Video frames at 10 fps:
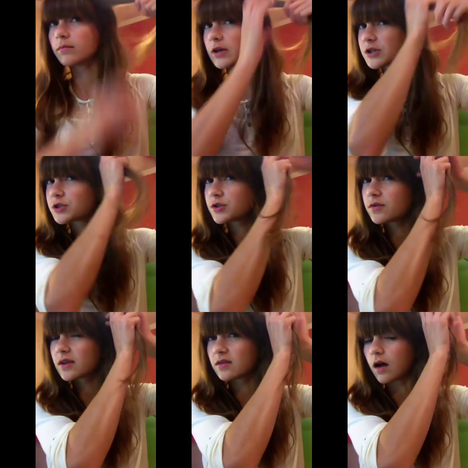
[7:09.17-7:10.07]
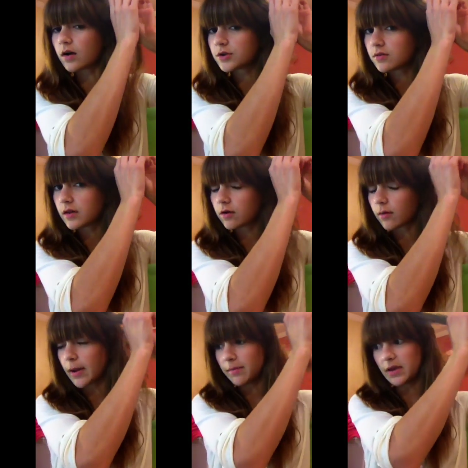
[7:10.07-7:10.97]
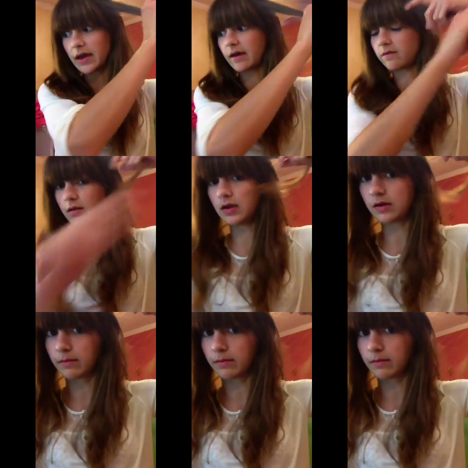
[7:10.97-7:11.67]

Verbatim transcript: Make sure it's not too thick or it might be heavy and